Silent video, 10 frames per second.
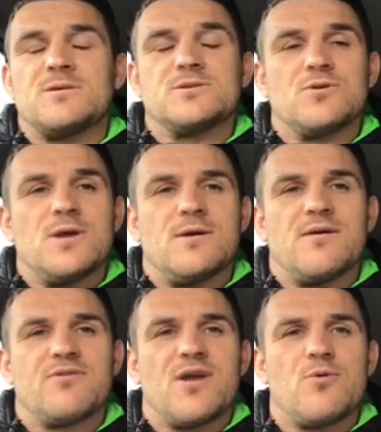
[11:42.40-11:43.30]
So yeah,
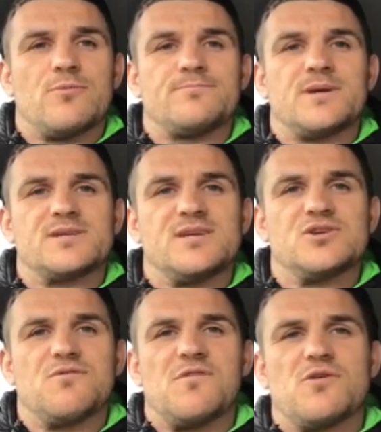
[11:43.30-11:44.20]
have a great one. I'll see you
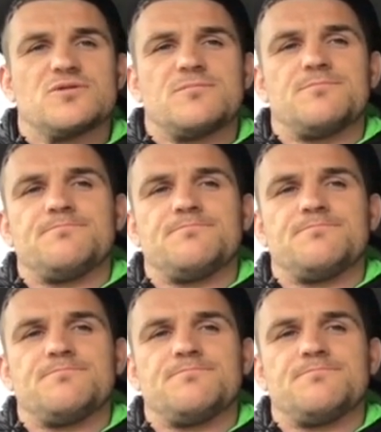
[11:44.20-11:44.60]
soon, folks.